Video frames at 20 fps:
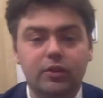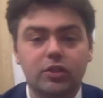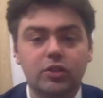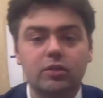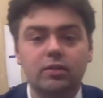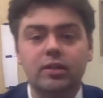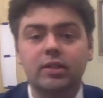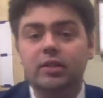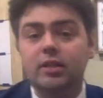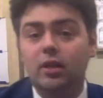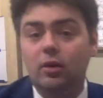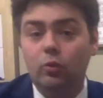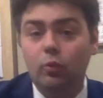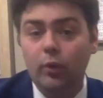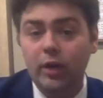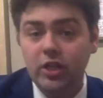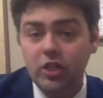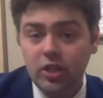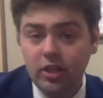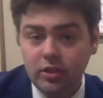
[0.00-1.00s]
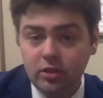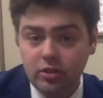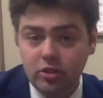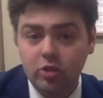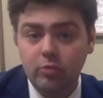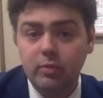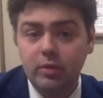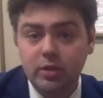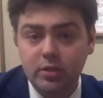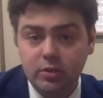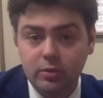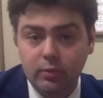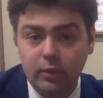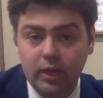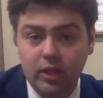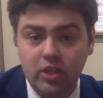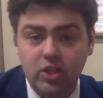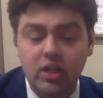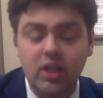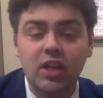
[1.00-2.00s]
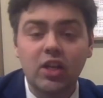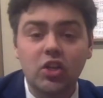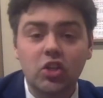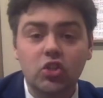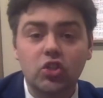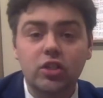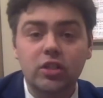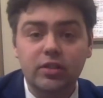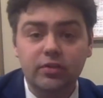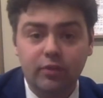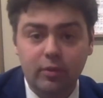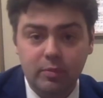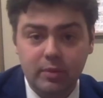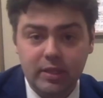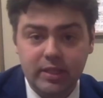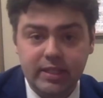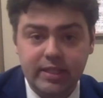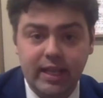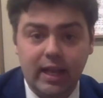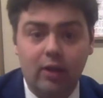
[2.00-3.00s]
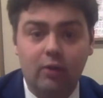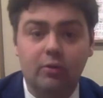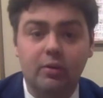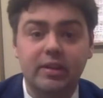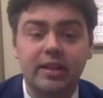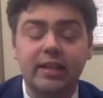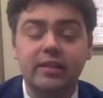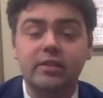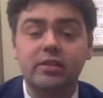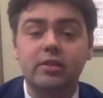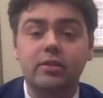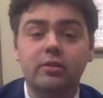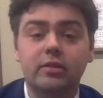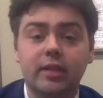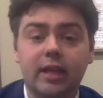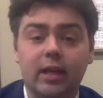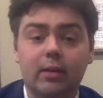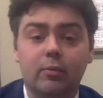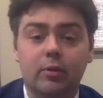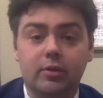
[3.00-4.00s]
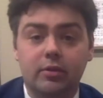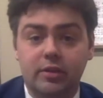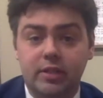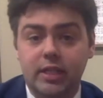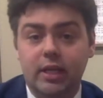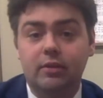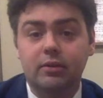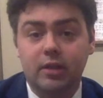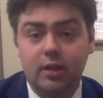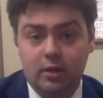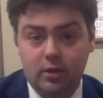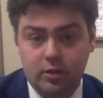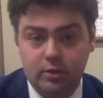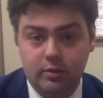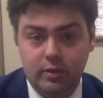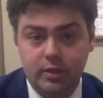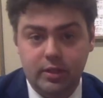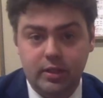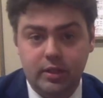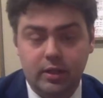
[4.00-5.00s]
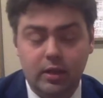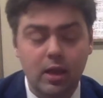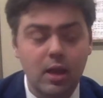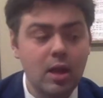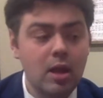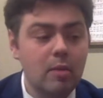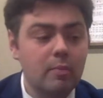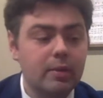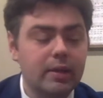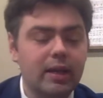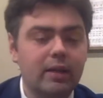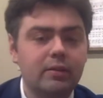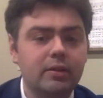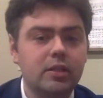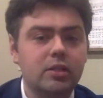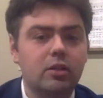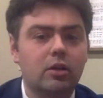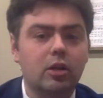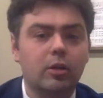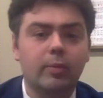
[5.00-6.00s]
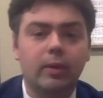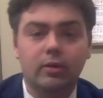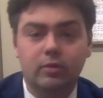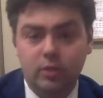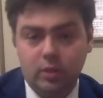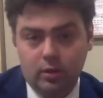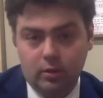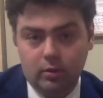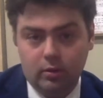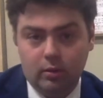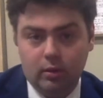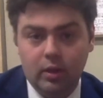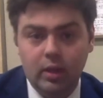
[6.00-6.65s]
You can tell which instrument is which just from the sound. That's their timbre, their sound characteristic. But now let's talk about tone.